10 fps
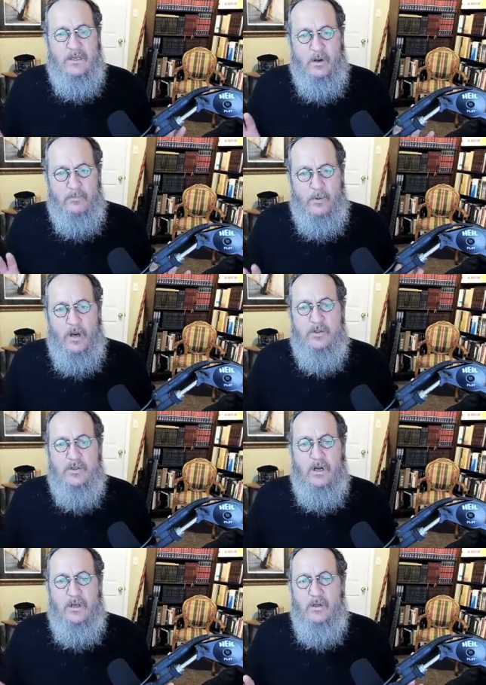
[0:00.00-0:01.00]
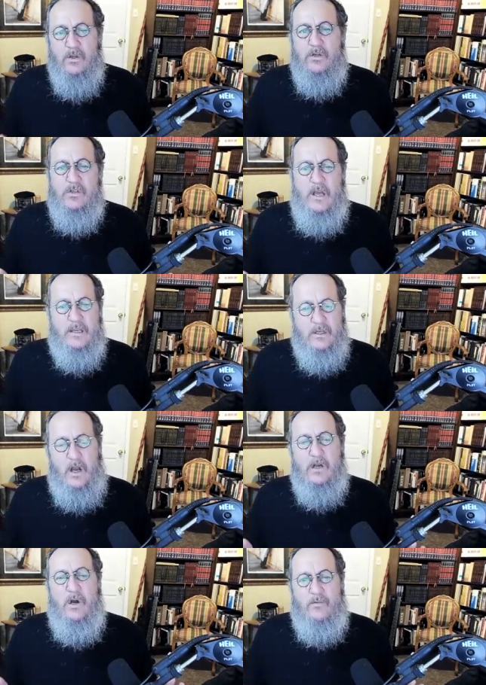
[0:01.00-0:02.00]
in our parsha, it looks like
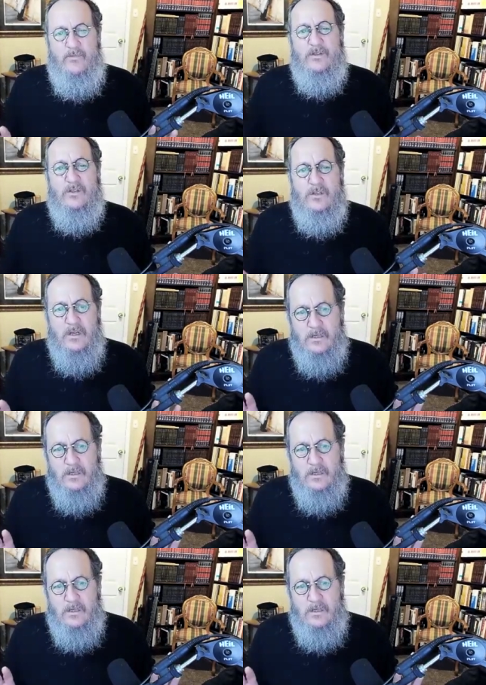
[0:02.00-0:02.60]
Yaakov does